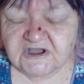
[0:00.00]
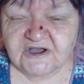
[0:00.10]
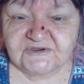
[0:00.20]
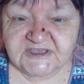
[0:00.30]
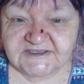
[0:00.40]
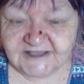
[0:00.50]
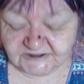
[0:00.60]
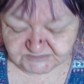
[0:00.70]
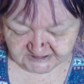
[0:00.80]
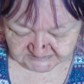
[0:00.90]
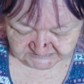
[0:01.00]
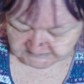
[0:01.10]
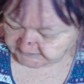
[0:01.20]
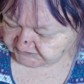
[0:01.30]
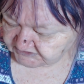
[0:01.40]
Okay, God bless.
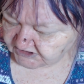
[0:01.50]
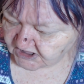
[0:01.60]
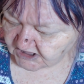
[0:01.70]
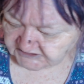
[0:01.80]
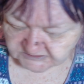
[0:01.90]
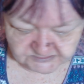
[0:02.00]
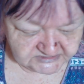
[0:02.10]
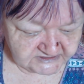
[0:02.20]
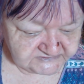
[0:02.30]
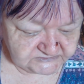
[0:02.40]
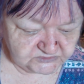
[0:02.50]
God bless.